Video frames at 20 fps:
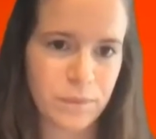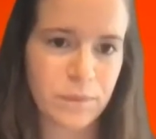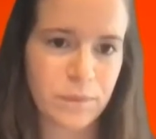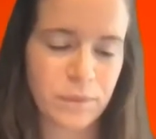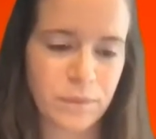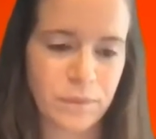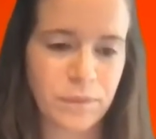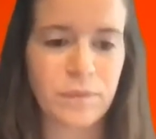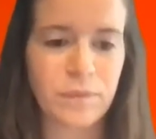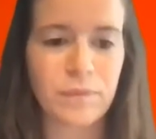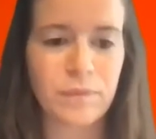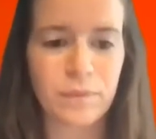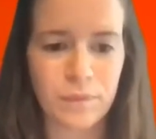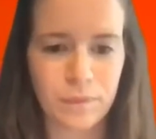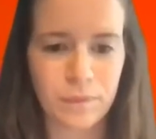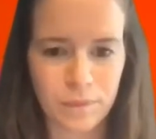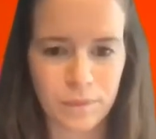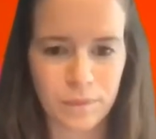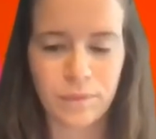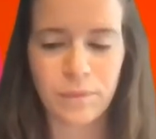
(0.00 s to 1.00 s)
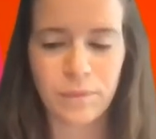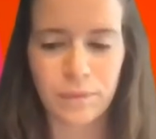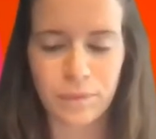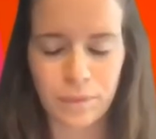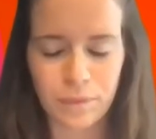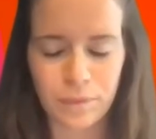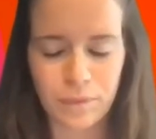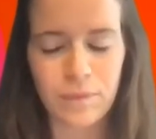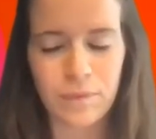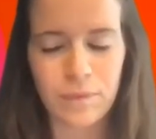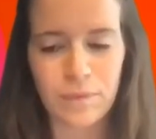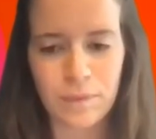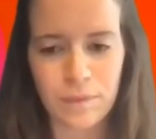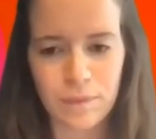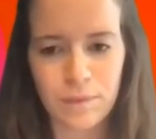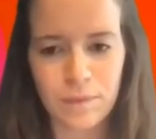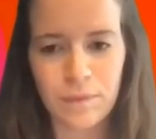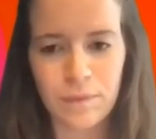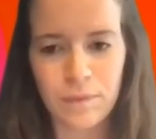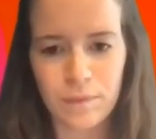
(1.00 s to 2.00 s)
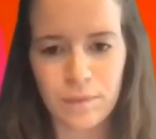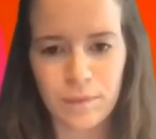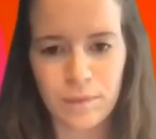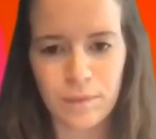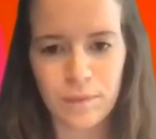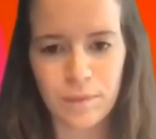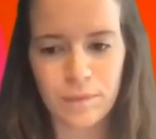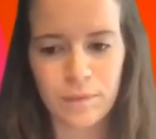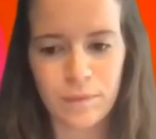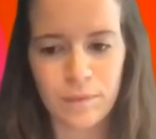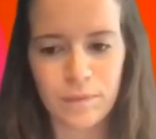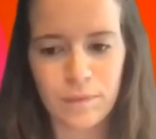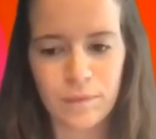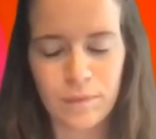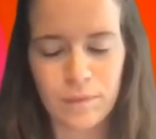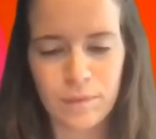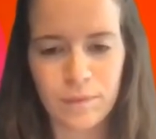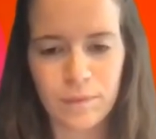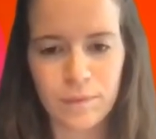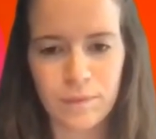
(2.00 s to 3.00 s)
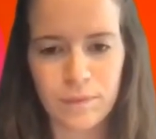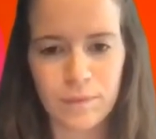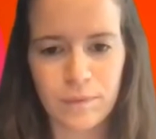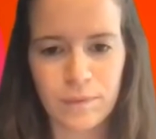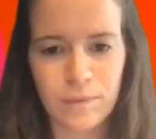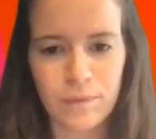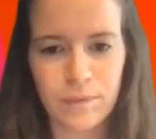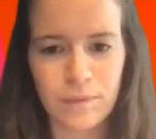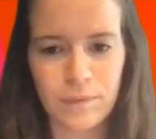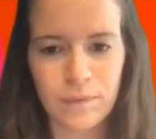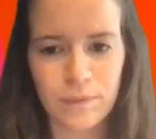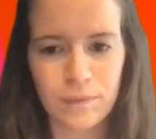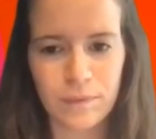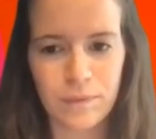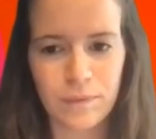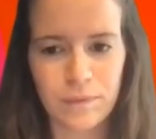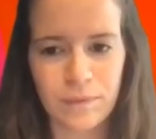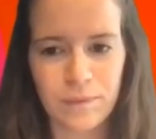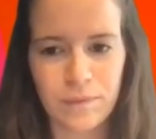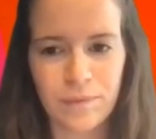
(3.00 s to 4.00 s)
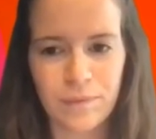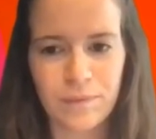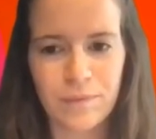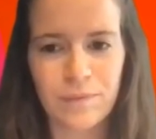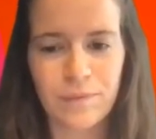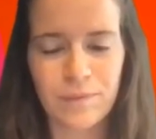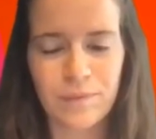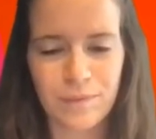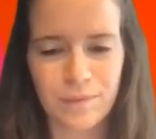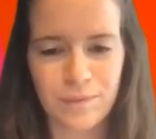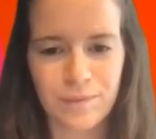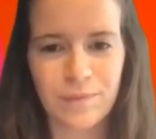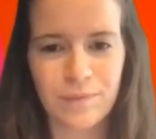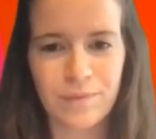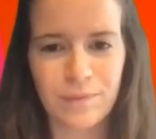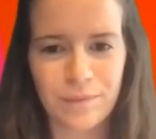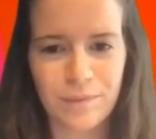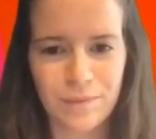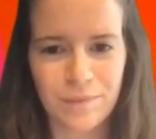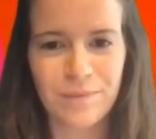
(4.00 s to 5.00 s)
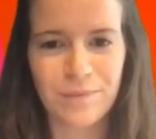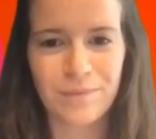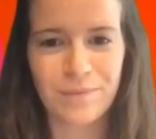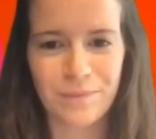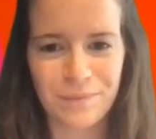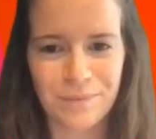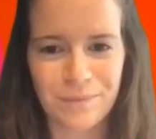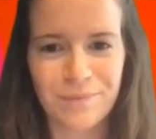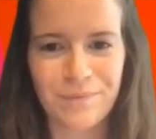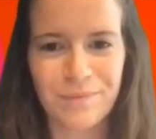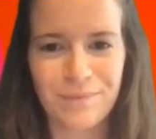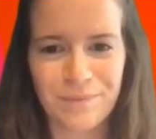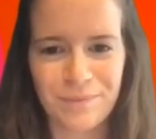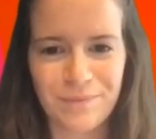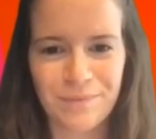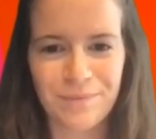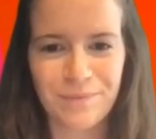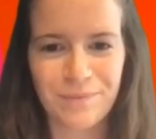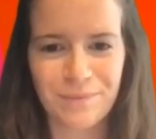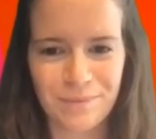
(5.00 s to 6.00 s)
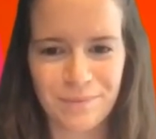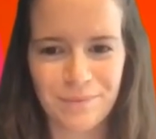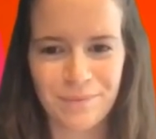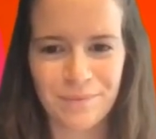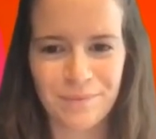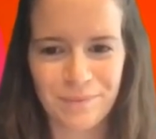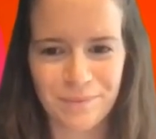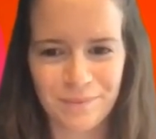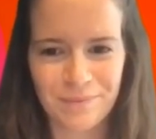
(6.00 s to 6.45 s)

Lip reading: (not speaking)